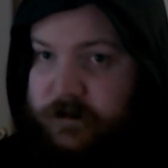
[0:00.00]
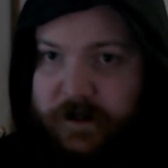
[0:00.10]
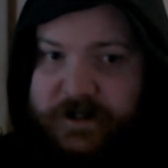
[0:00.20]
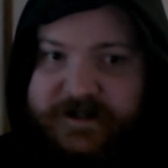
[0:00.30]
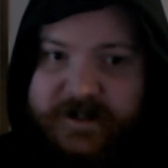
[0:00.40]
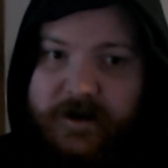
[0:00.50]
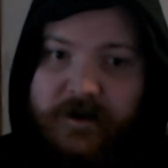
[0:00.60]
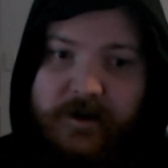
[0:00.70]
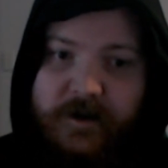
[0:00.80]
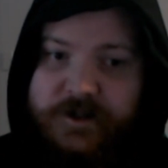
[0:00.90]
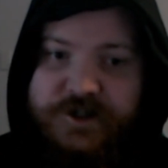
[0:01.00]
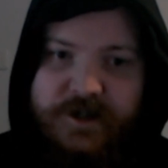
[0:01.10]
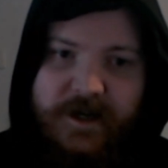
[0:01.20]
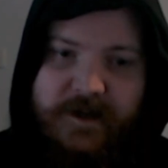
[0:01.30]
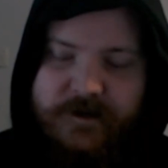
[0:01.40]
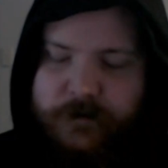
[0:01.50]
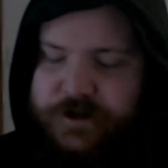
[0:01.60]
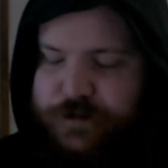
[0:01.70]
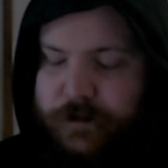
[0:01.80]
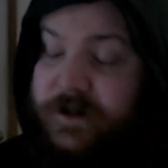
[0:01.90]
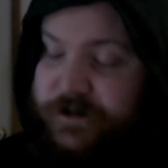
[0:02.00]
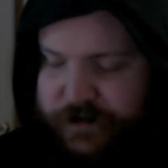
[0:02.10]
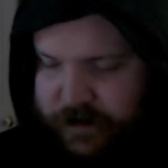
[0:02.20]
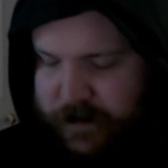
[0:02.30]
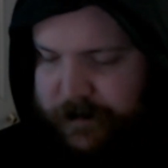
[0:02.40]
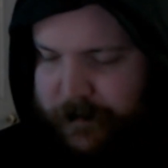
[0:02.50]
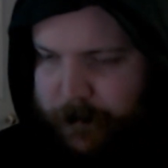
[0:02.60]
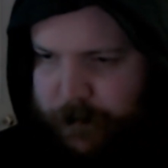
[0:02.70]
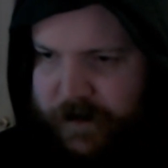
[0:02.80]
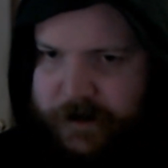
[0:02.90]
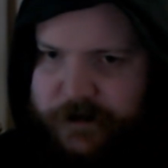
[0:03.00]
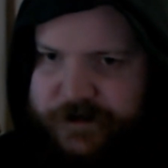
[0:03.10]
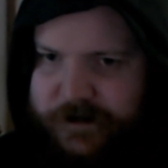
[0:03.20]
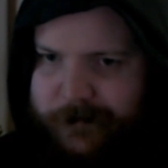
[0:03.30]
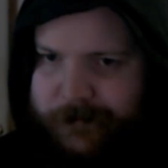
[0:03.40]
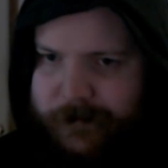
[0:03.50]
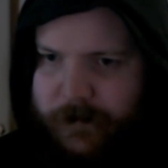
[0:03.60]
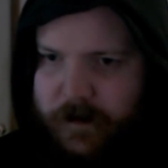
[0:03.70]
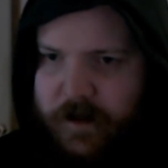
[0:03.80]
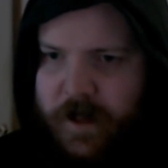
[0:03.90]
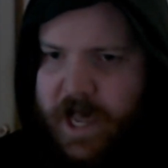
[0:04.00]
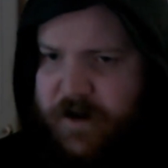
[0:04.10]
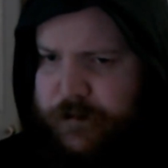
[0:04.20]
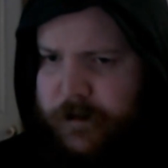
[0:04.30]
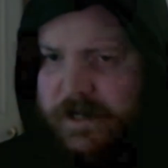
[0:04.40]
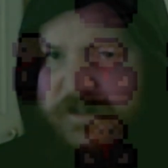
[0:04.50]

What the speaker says: a sun and night shade, which was pretty awesome. And throughout